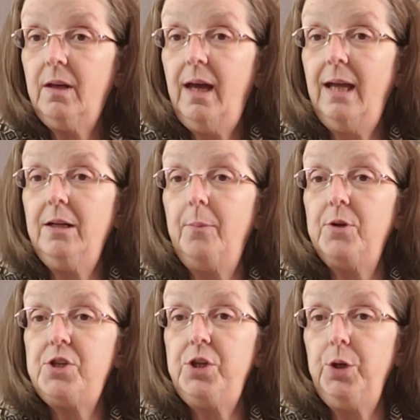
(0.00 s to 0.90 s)
and number
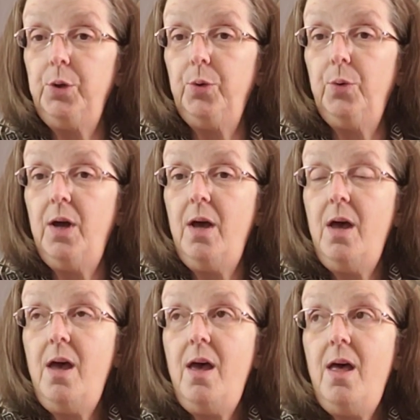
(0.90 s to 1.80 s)
two,
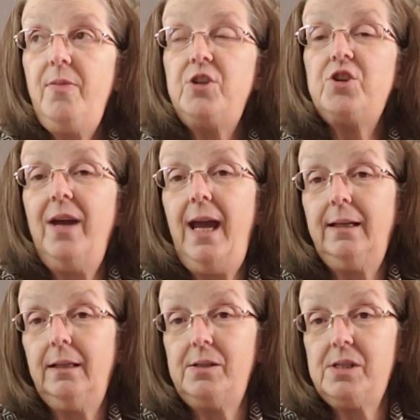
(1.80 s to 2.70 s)
that your
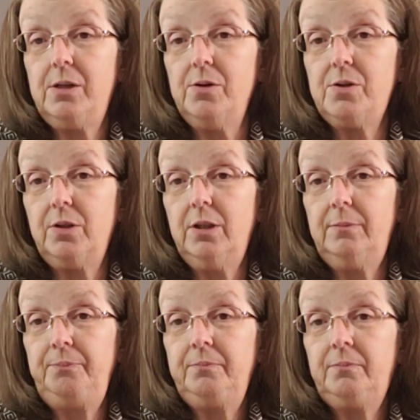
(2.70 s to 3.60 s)
handling skills are
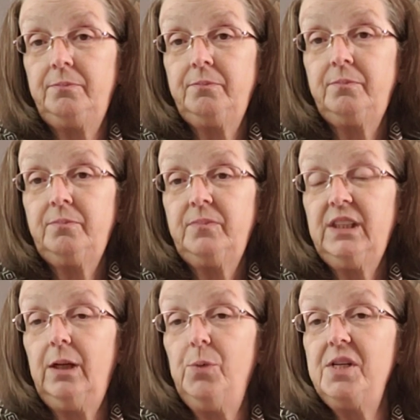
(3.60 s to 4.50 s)
good.
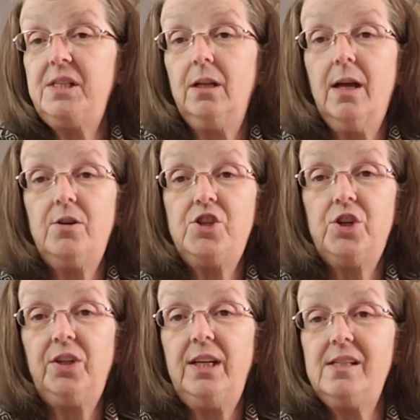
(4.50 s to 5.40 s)
I don't want to see a lot of
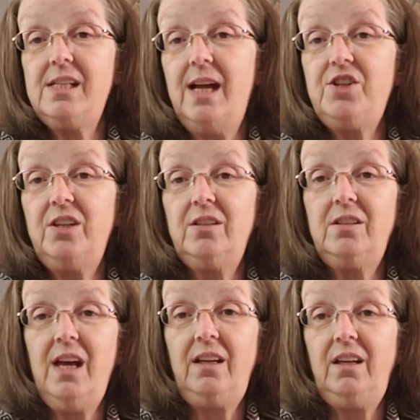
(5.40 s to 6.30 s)
jerking,
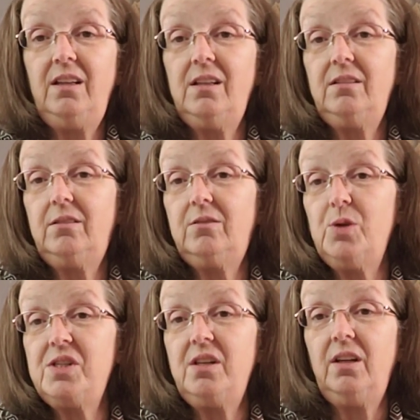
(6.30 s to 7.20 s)
snatching, yanking,
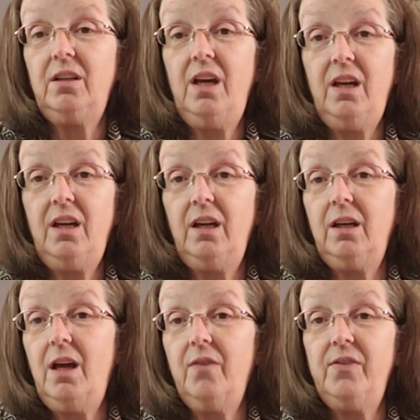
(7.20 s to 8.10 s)
twisting,
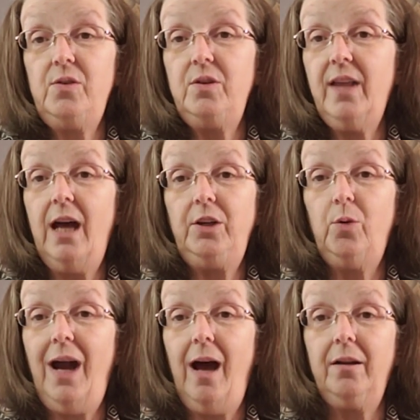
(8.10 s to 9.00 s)
hitting. If you do that, you
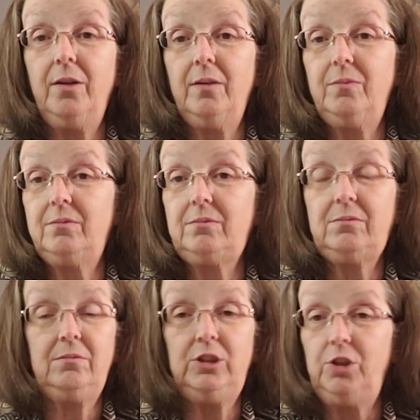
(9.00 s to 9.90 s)
are out of
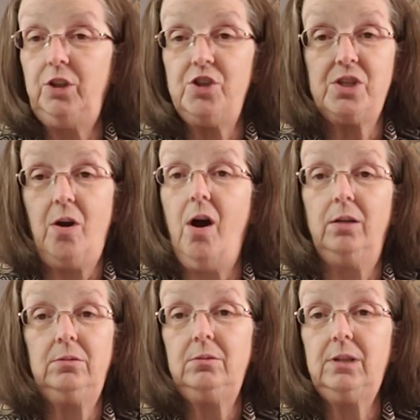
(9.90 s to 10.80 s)
you're just
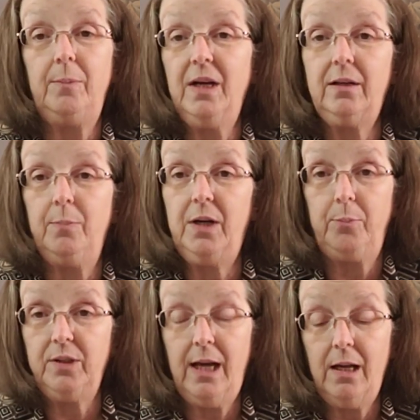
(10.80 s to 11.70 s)
gone. I'm not going to put
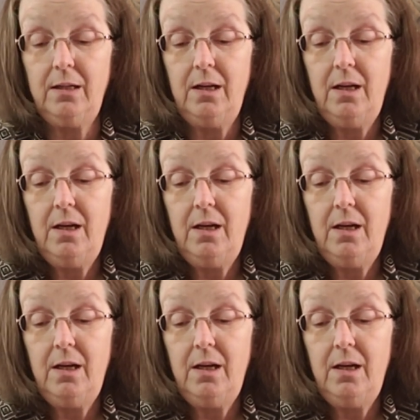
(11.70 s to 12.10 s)
up with that,